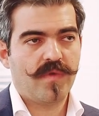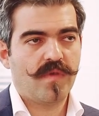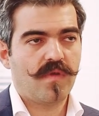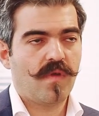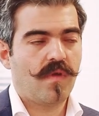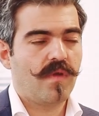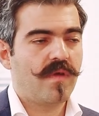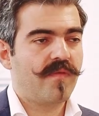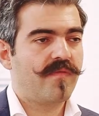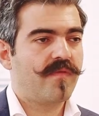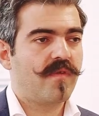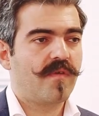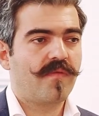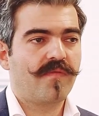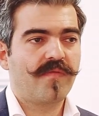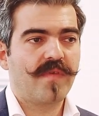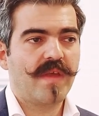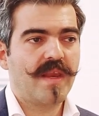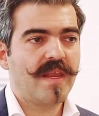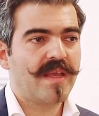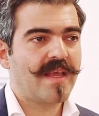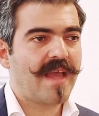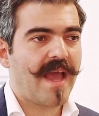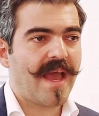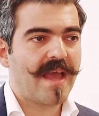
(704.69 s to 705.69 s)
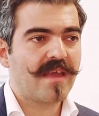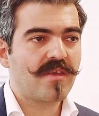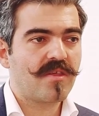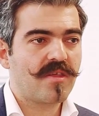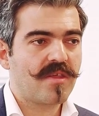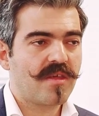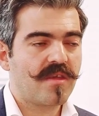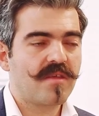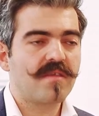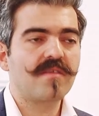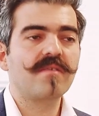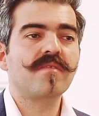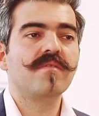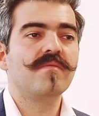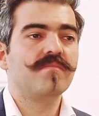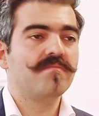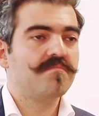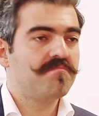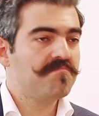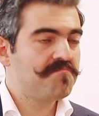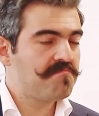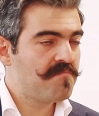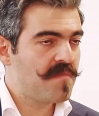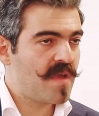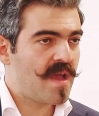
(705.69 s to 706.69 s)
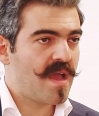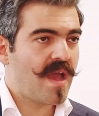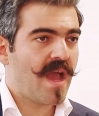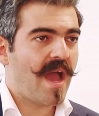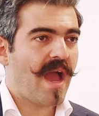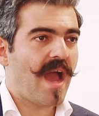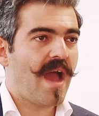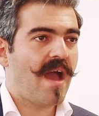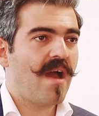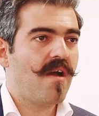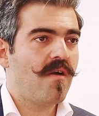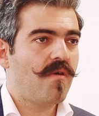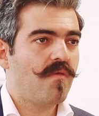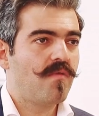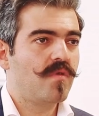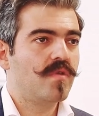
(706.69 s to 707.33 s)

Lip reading: So if you're feeling anxious, how